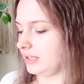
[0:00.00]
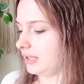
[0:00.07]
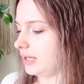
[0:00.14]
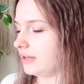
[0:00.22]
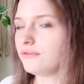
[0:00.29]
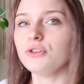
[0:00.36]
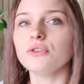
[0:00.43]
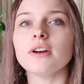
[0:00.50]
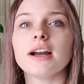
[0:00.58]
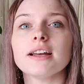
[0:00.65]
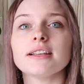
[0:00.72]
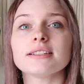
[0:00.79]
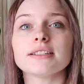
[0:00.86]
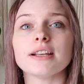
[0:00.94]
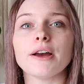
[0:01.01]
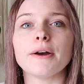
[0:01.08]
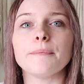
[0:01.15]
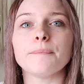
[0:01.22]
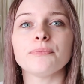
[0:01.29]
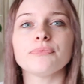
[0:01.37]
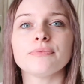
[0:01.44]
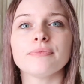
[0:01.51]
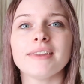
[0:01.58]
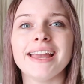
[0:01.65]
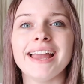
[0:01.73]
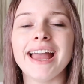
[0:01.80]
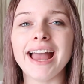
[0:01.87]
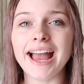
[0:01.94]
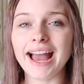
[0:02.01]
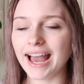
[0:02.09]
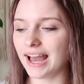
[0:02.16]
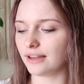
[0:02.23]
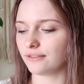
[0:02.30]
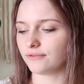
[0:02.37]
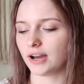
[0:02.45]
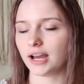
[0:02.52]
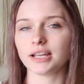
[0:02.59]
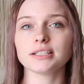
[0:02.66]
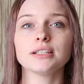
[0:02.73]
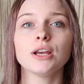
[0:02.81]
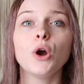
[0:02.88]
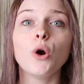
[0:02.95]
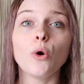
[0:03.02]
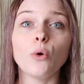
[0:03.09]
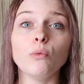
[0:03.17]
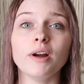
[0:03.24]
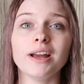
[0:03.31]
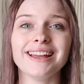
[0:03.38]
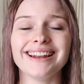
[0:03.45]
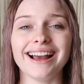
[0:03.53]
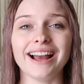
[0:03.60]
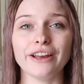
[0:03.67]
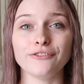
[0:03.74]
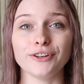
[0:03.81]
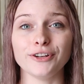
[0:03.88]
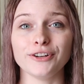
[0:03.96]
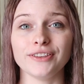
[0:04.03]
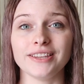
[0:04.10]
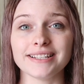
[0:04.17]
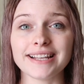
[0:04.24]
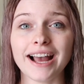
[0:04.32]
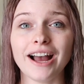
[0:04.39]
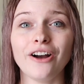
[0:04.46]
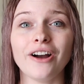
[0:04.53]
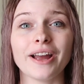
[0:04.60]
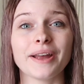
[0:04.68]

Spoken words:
Give you guys some advice when I figure this out.